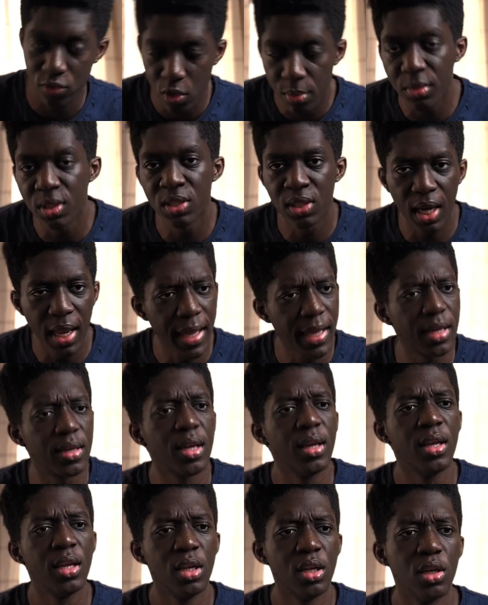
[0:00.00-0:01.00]
Almost like
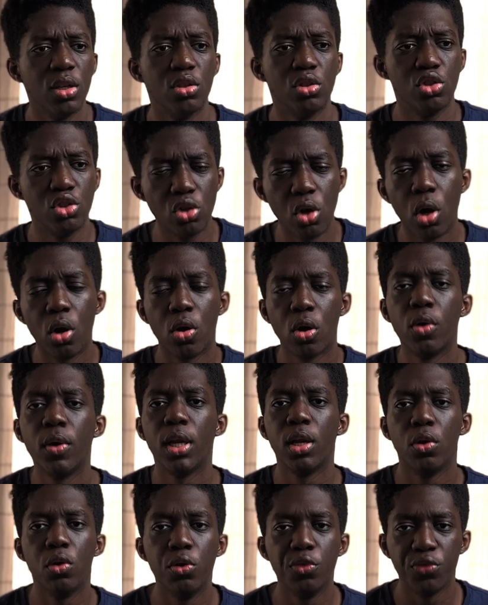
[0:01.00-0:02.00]
Zoro
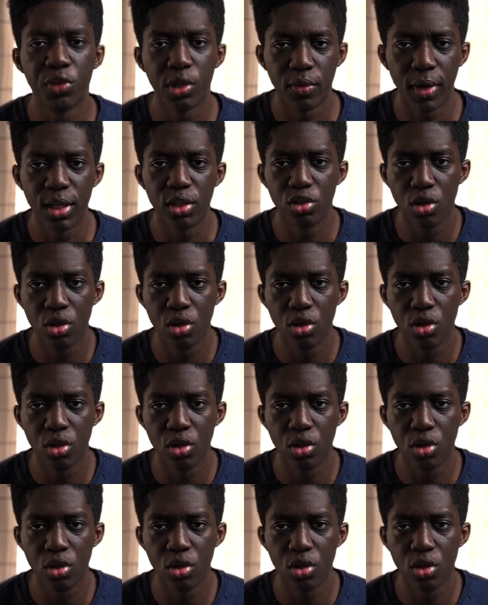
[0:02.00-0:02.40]
and Luffy, right?